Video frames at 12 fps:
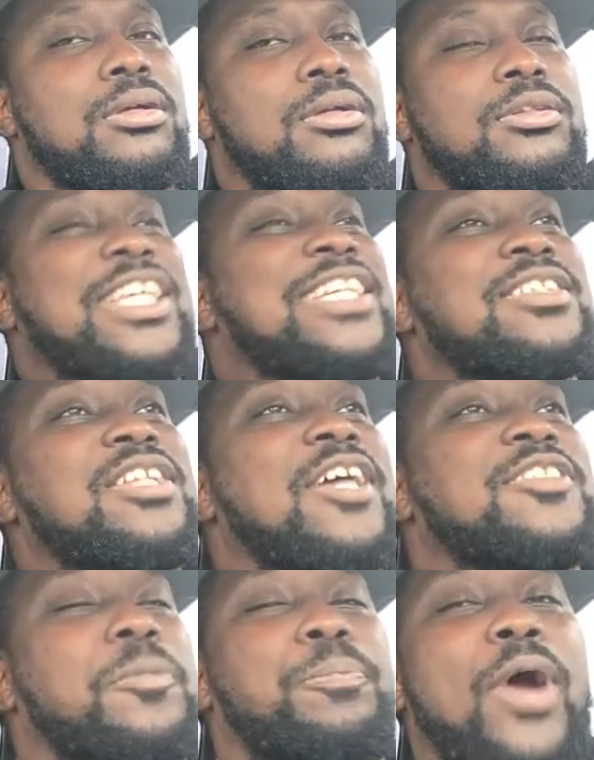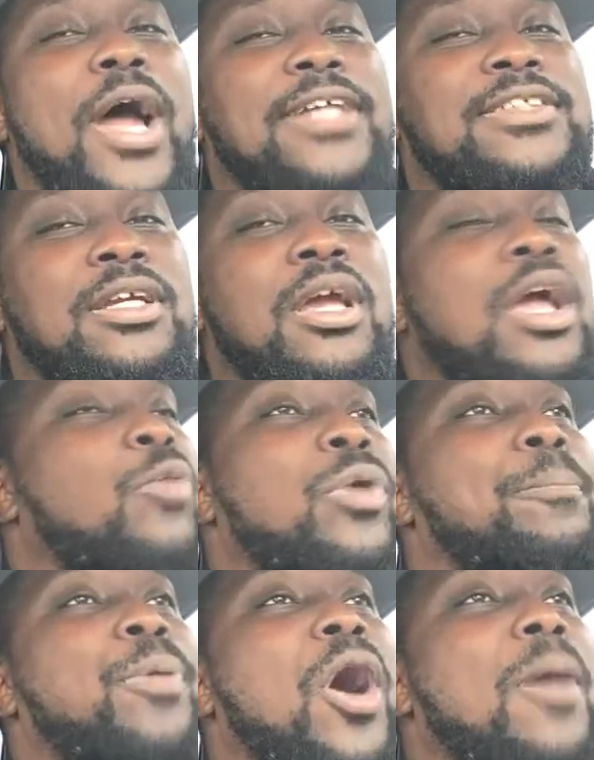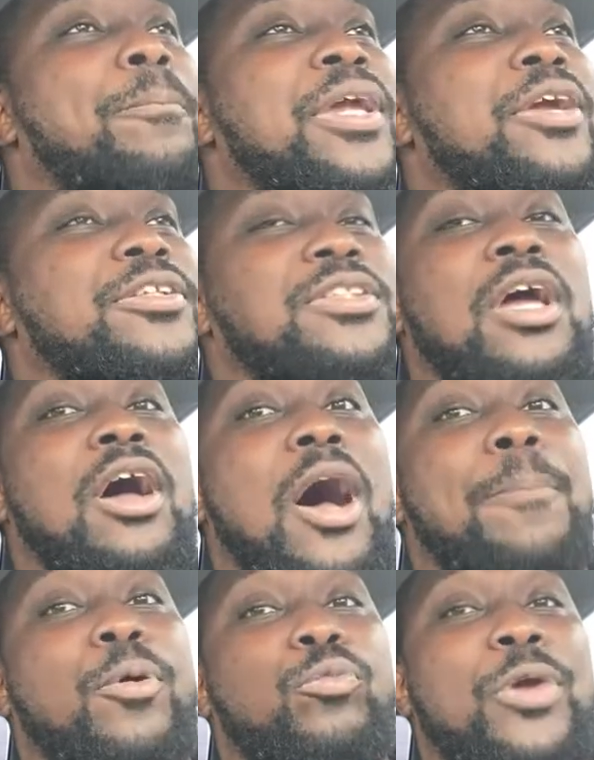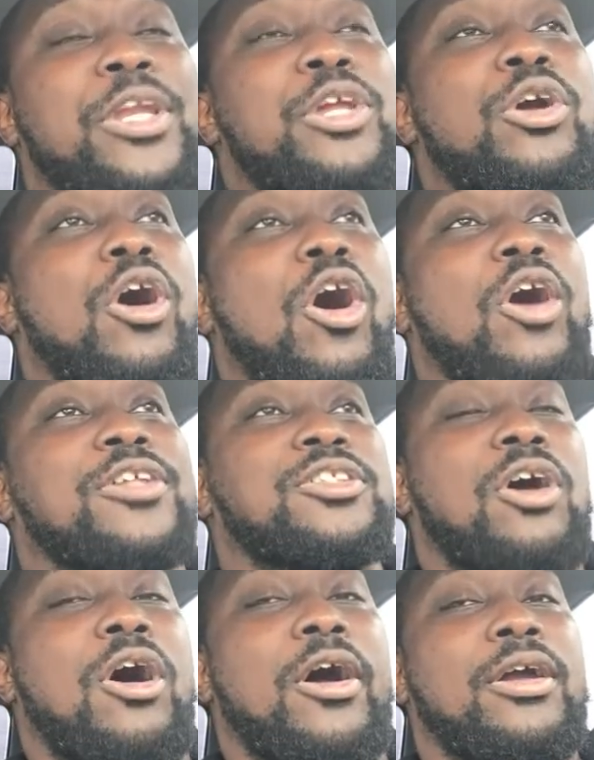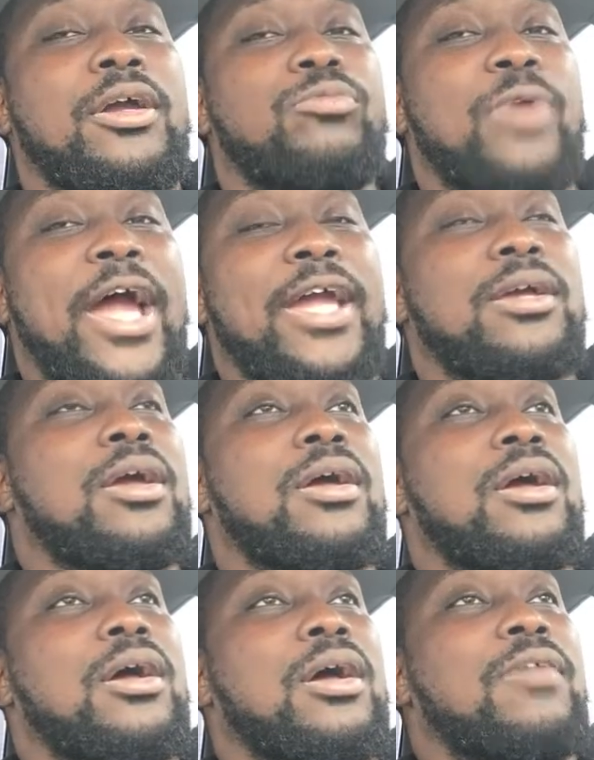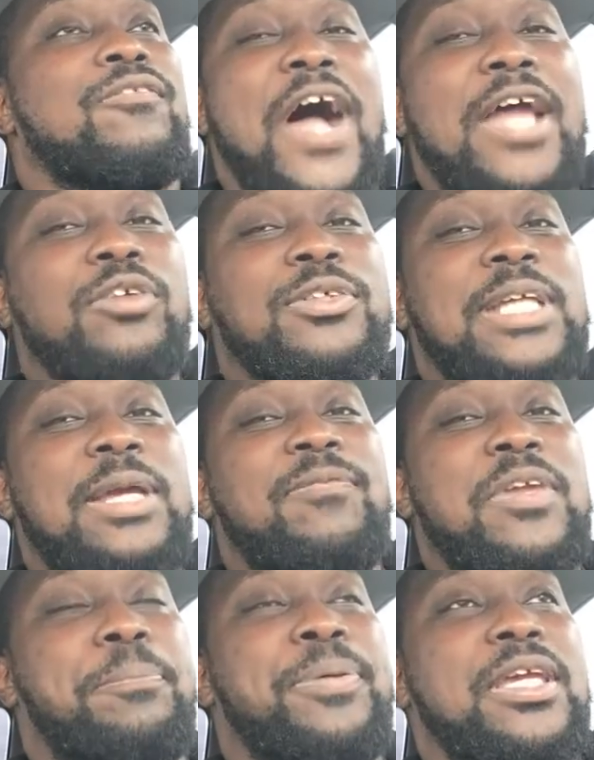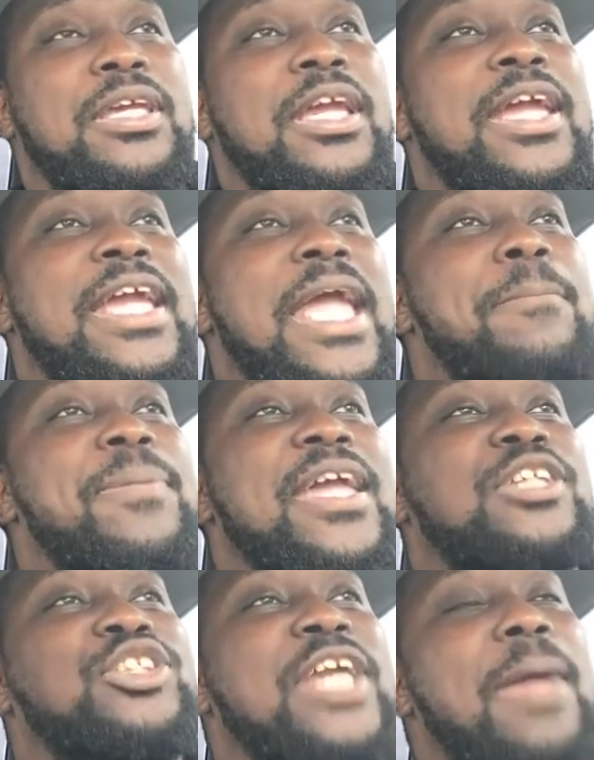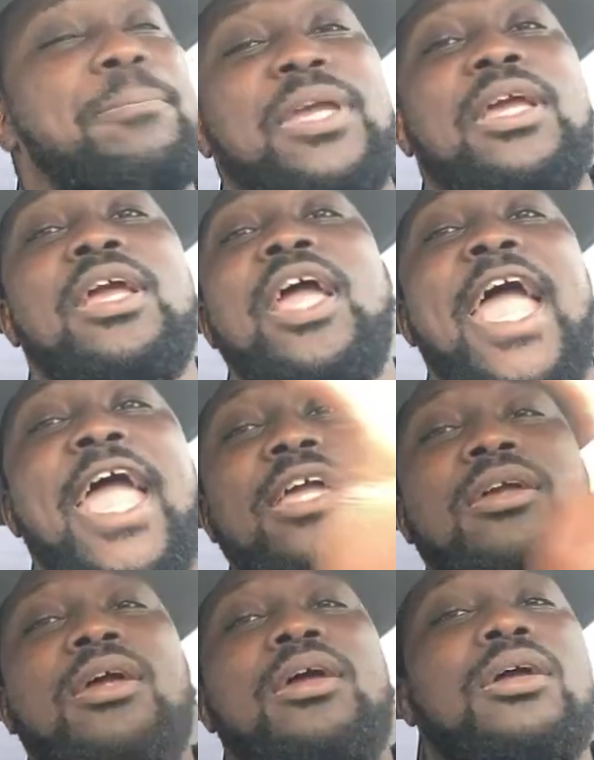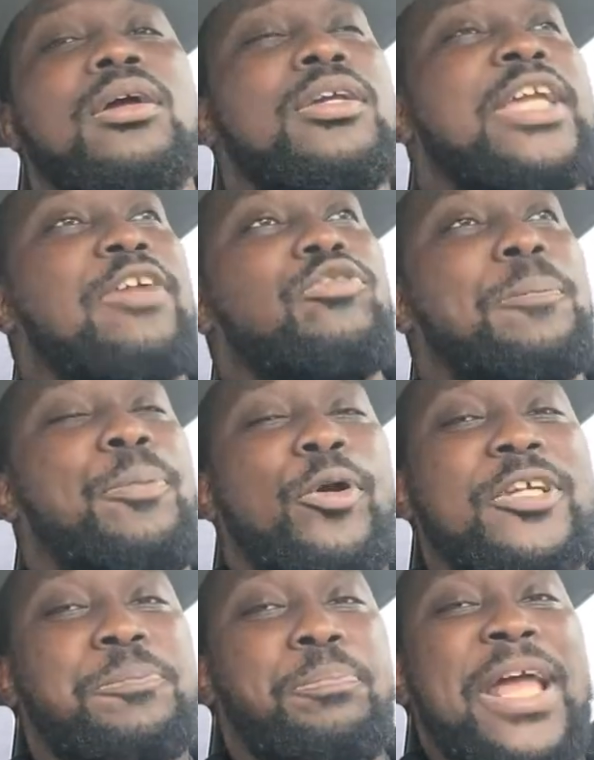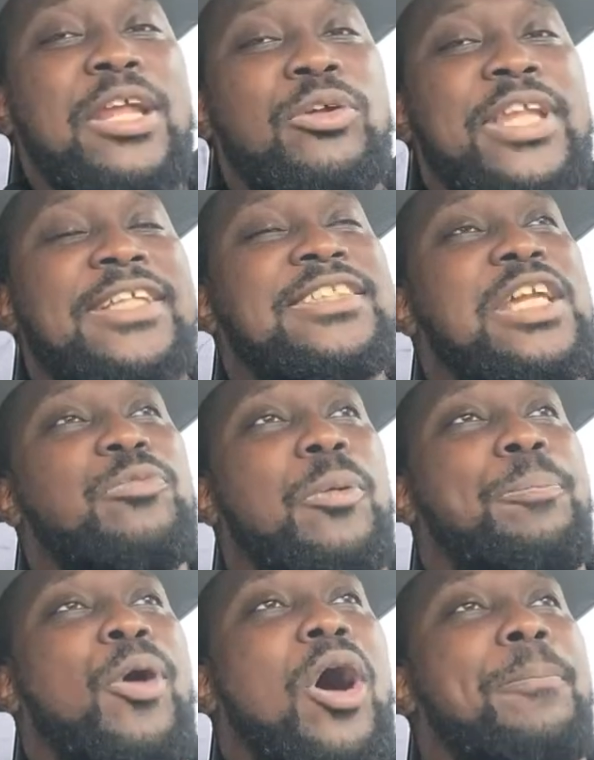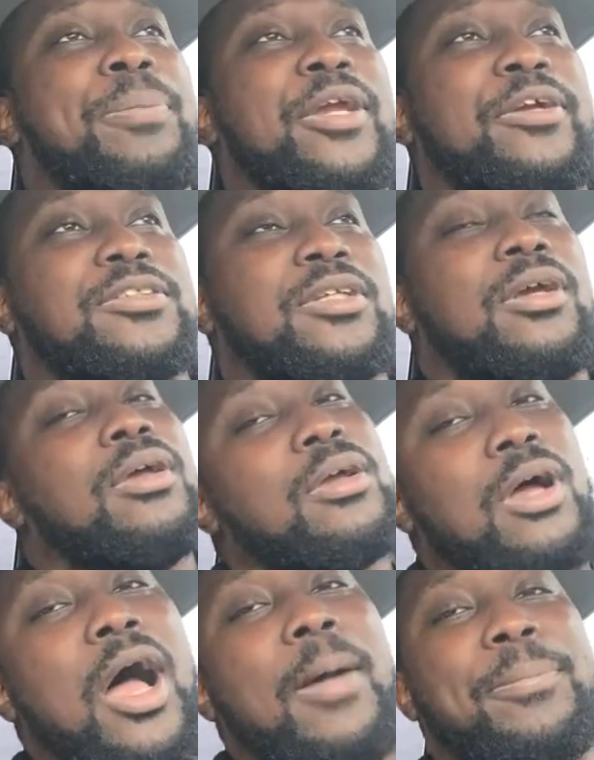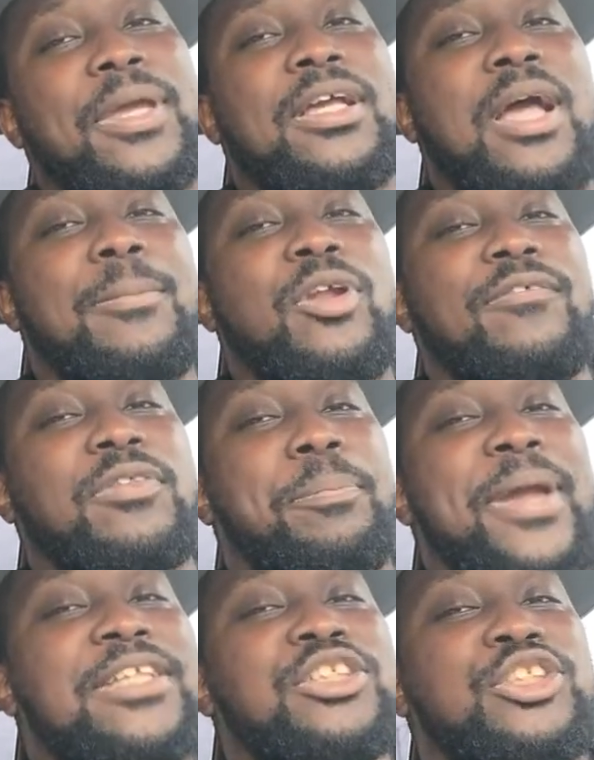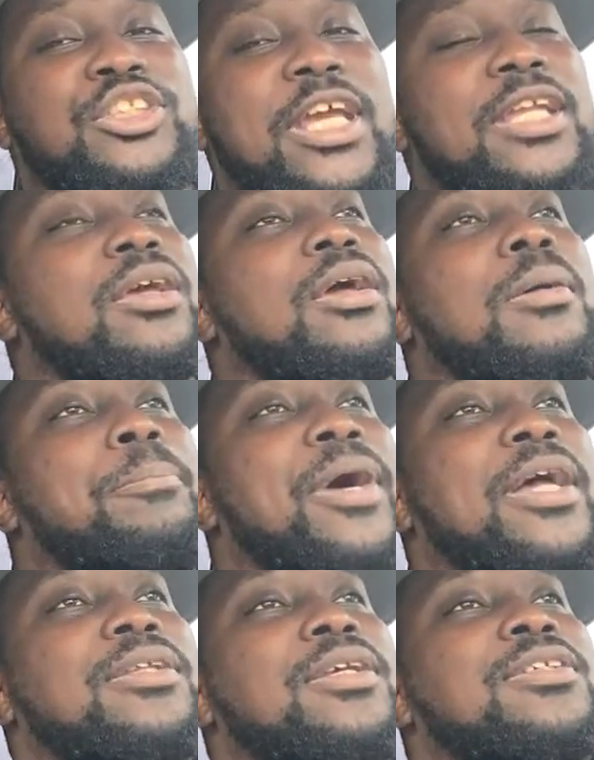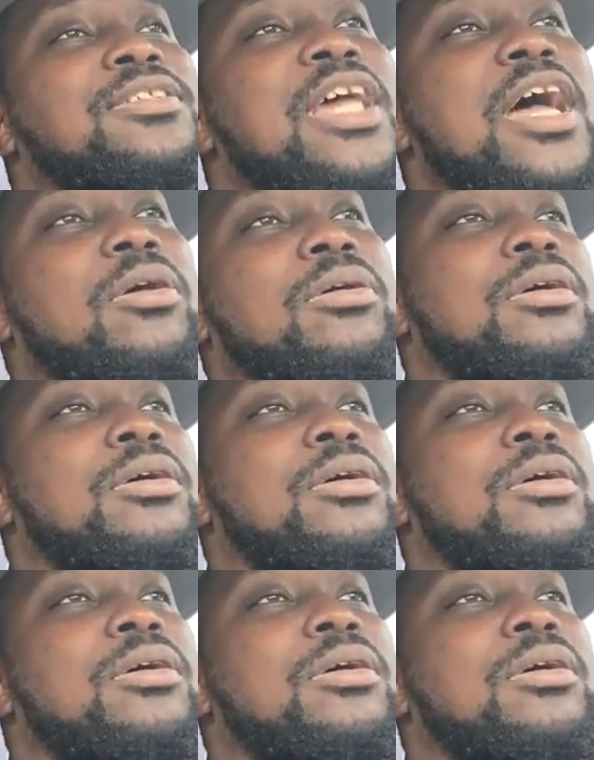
This is not surprising when Paul Pierce, a perennial all-star, right? Finals MVP, NBA champion. Hey, Kendrick Perkins played on that team with Paul Pierce, albeit coming off the bench and shit, but still,